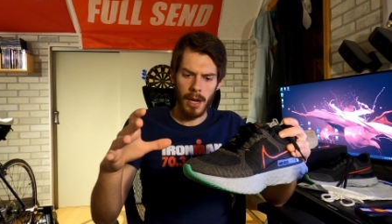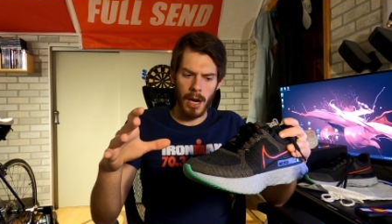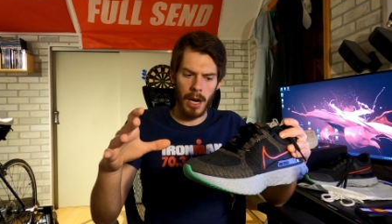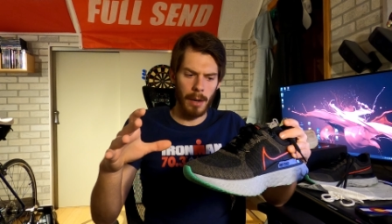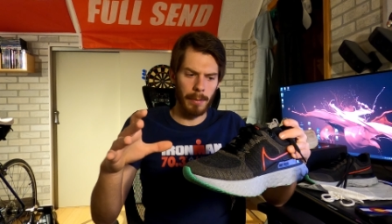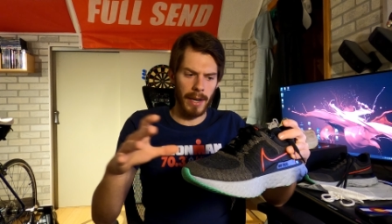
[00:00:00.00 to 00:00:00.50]

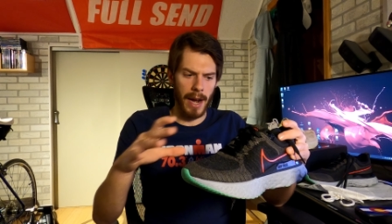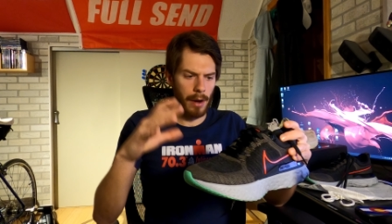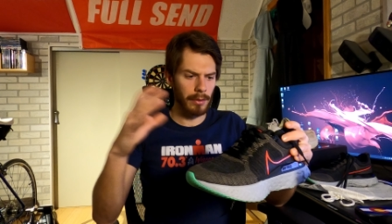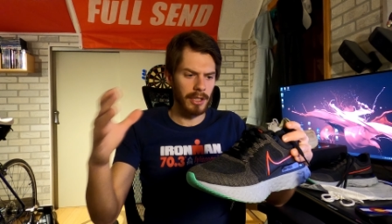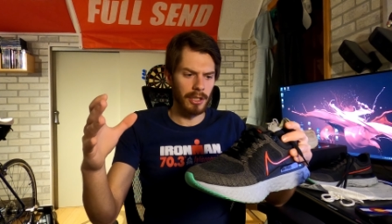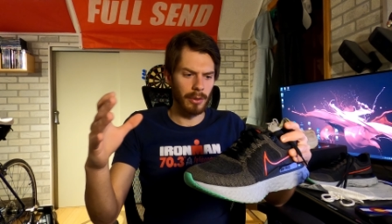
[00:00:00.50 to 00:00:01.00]
But
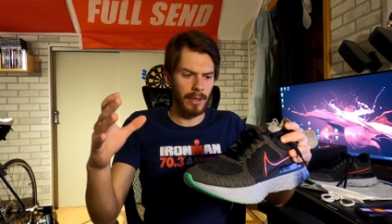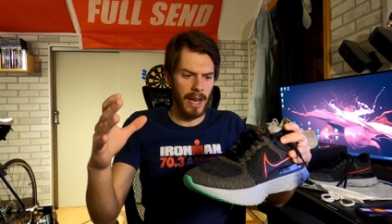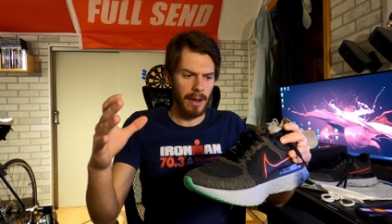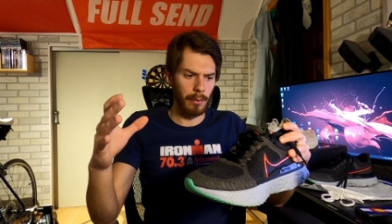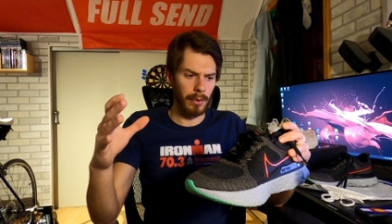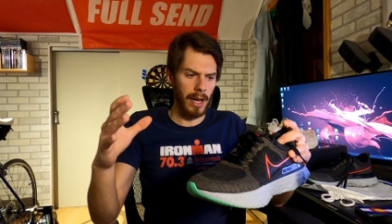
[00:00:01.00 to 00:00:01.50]
how to do
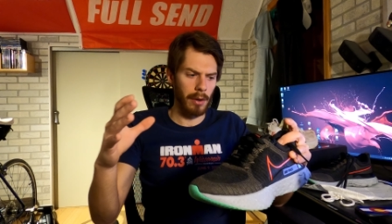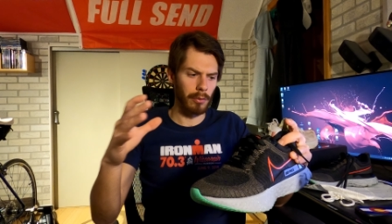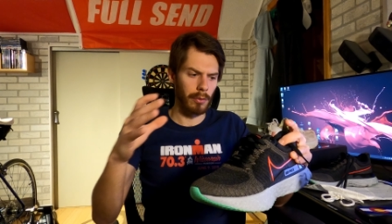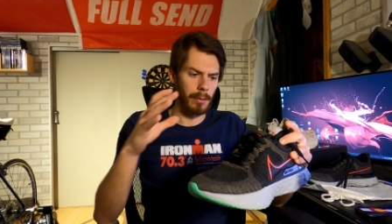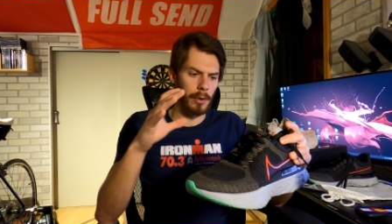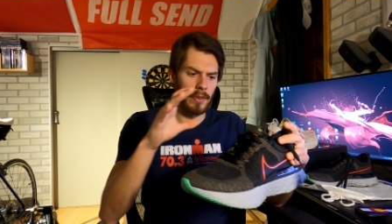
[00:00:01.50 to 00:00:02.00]
that
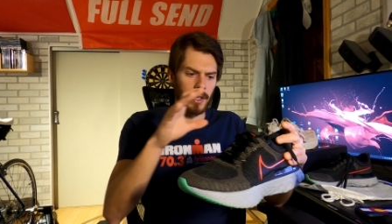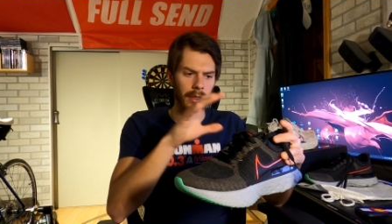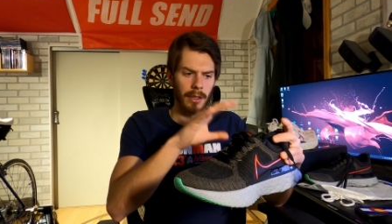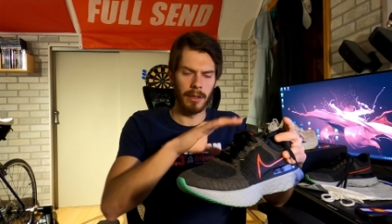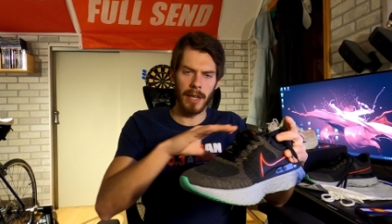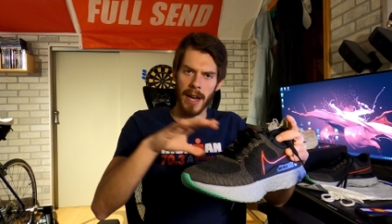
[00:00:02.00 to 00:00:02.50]
without removing
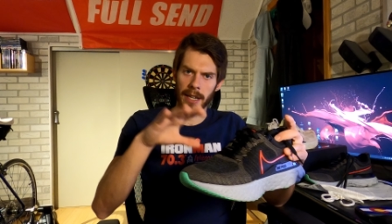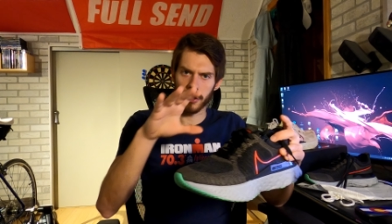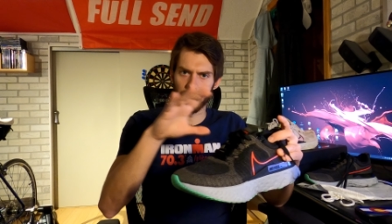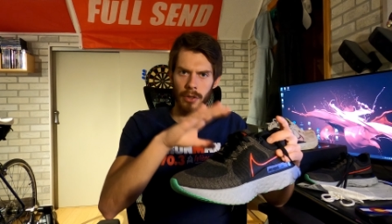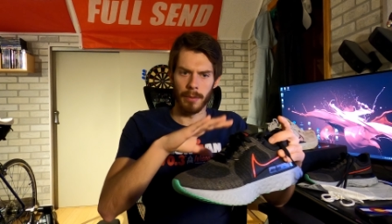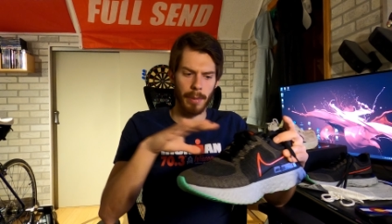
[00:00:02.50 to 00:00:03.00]
the
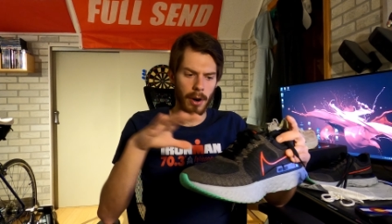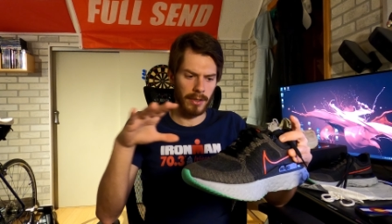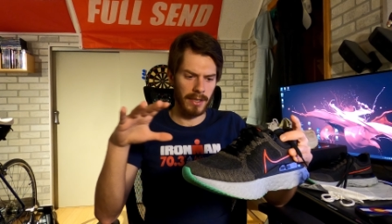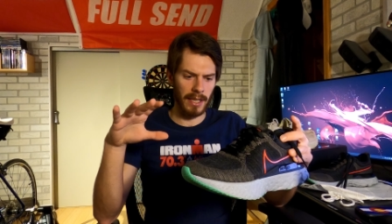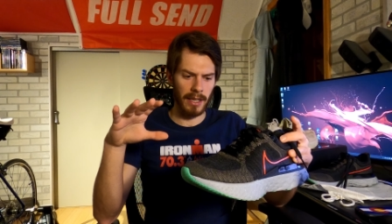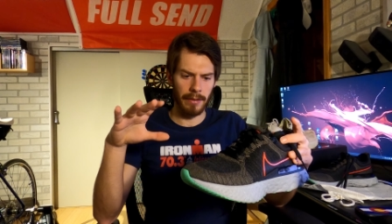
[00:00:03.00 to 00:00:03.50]
extra
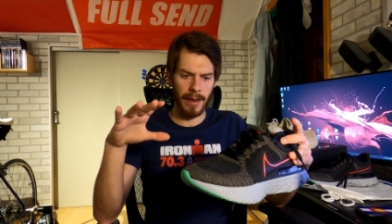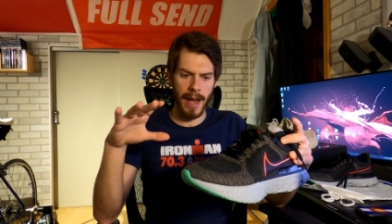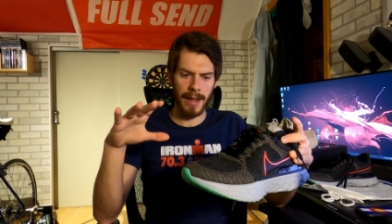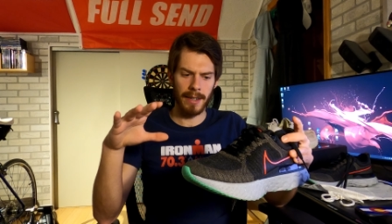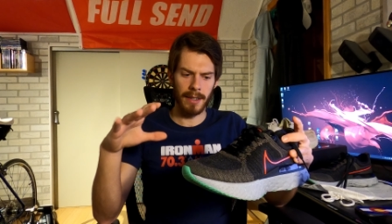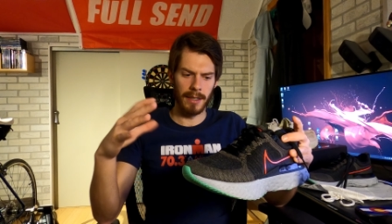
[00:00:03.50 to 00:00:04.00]
parts that they've
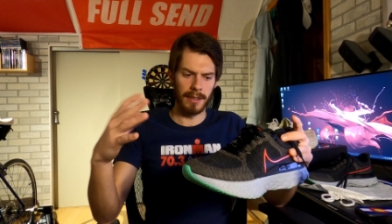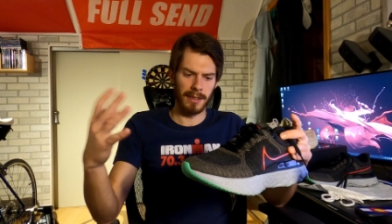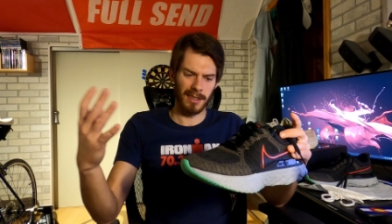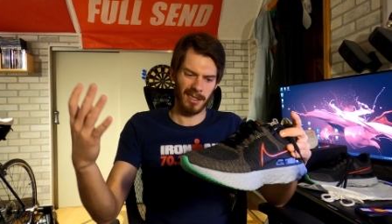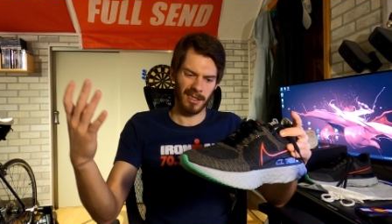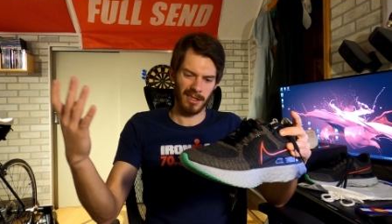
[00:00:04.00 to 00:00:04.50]
added is